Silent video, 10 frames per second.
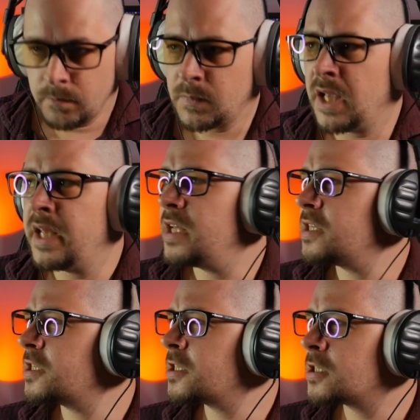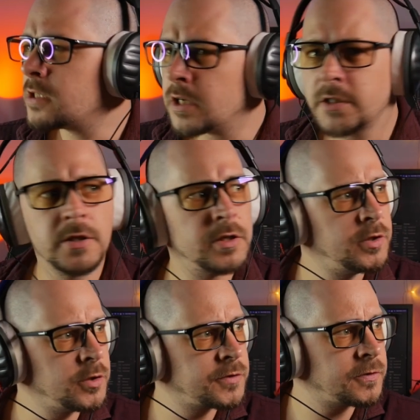It is such a
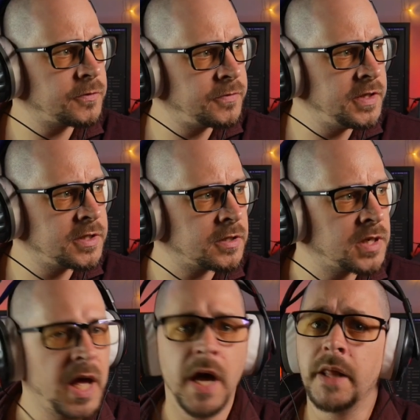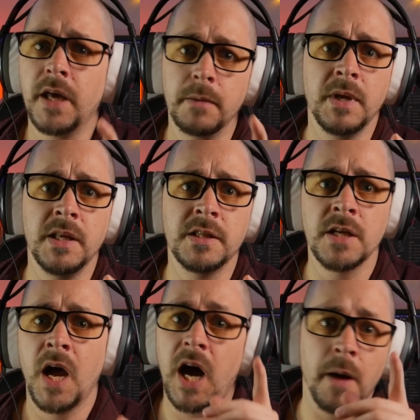useful feature, and that means
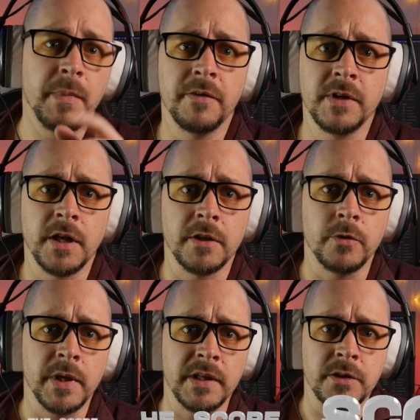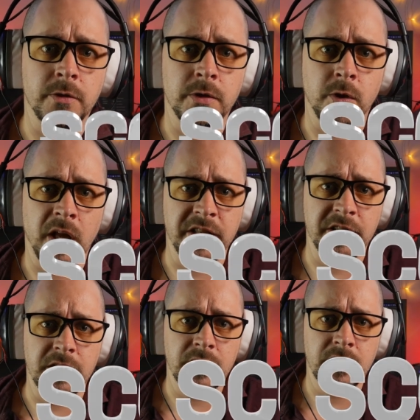I'm giving another Redney to the Ulanzi.